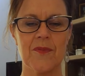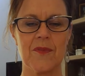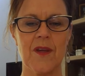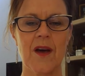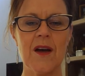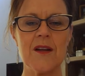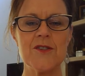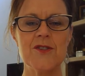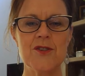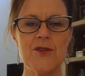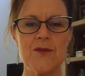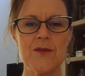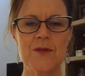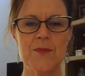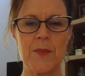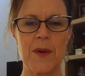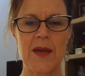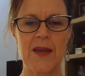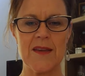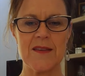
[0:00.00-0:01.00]
I choose
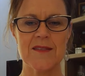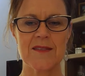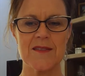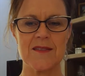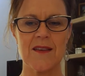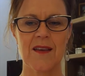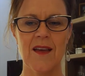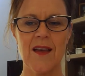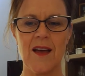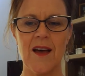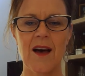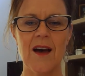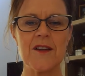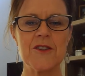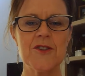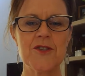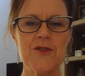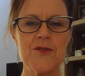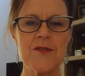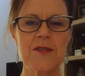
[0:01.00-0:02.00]
peace. I
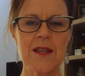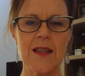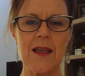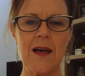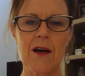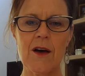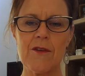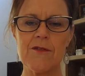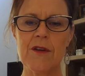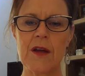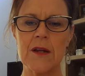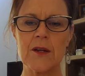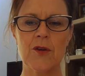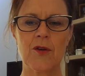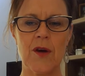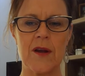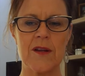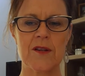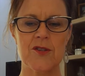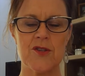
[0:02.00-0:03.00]
choose love and
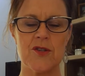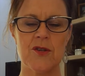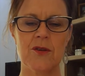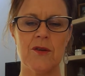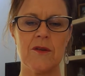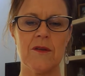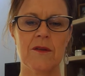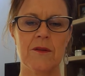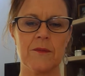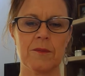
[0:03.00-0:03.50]
gratitude.